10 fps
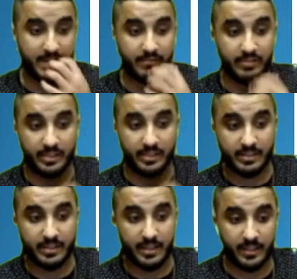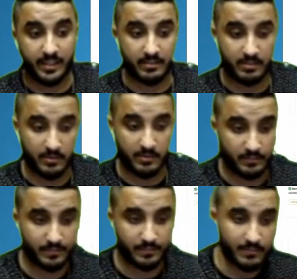I wish I can save these
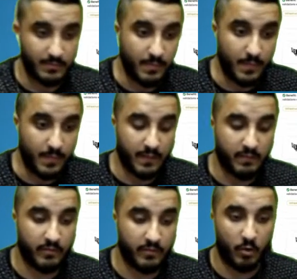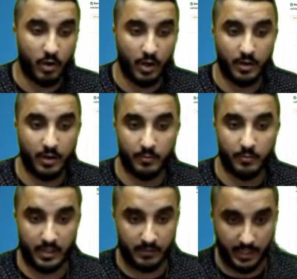things
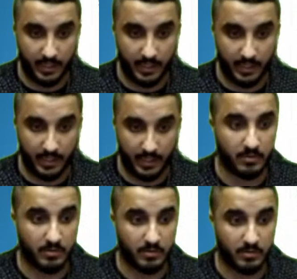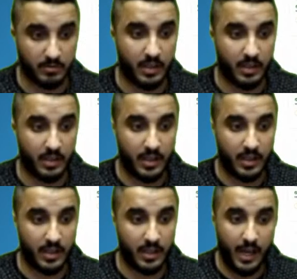for when I finish school.
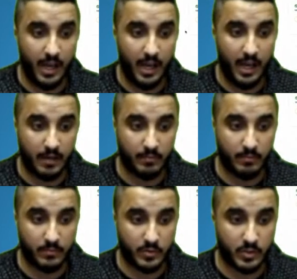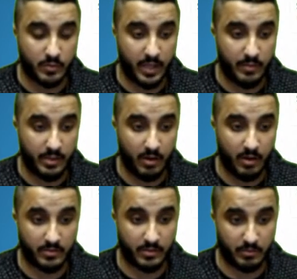So maybe
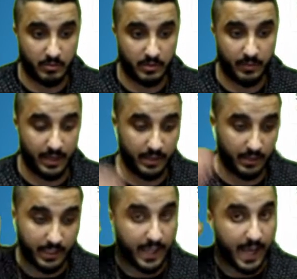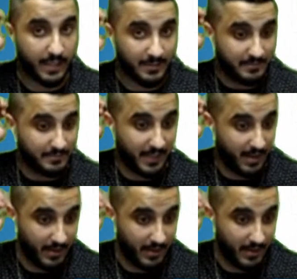also think about it like that. I don't know.